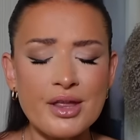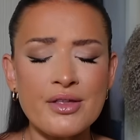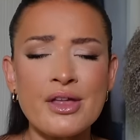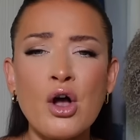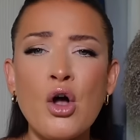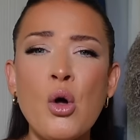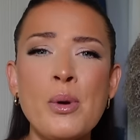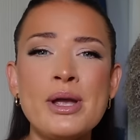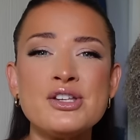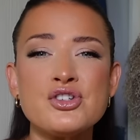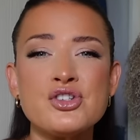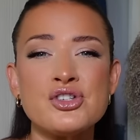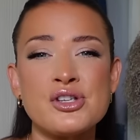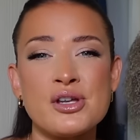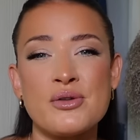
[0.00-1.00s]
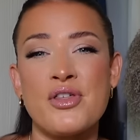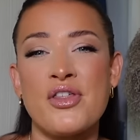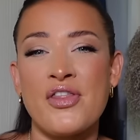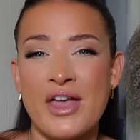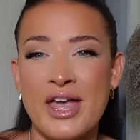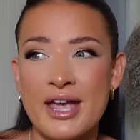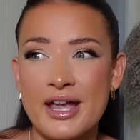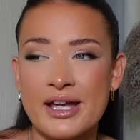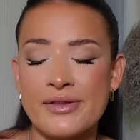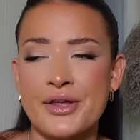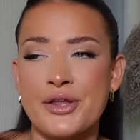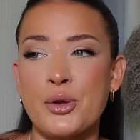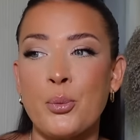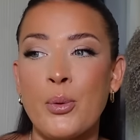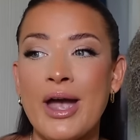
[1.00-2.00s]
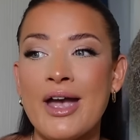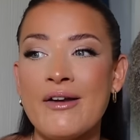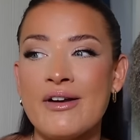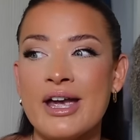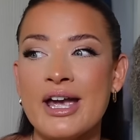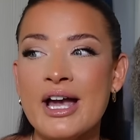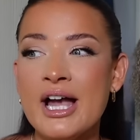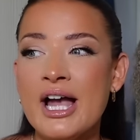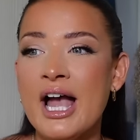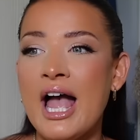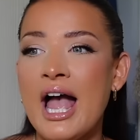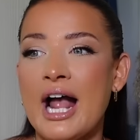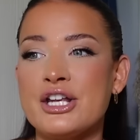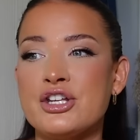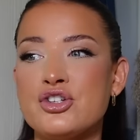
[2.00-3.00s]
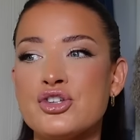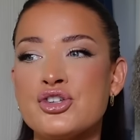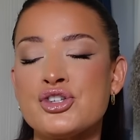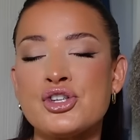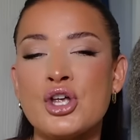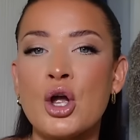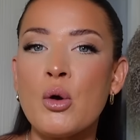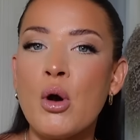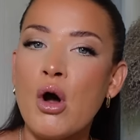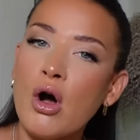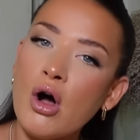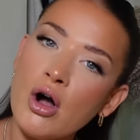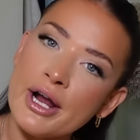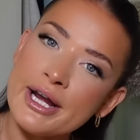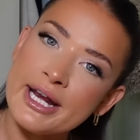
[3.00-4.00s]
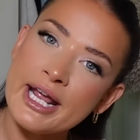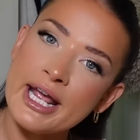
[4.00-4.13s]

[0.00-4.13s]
They're always just so thick and like you wear it and you're just so hot in it.